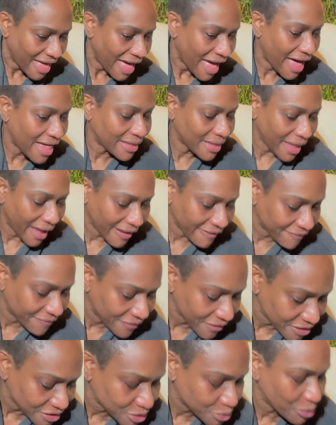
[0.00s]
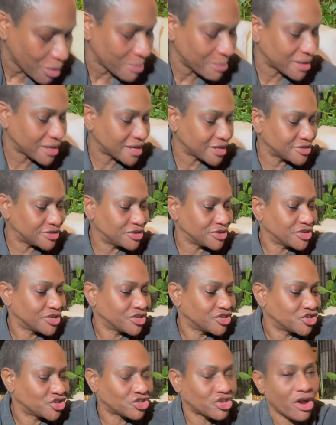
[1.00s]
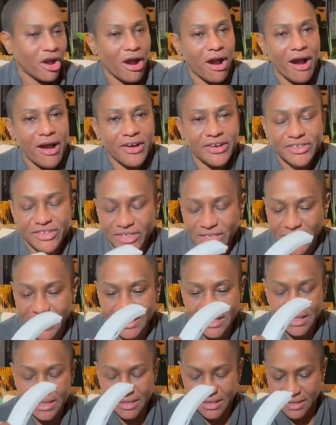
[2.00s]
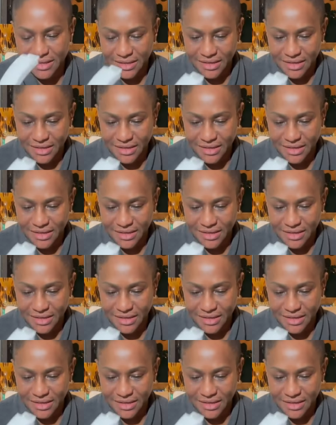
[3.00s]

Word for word: I like this one because you can charge it.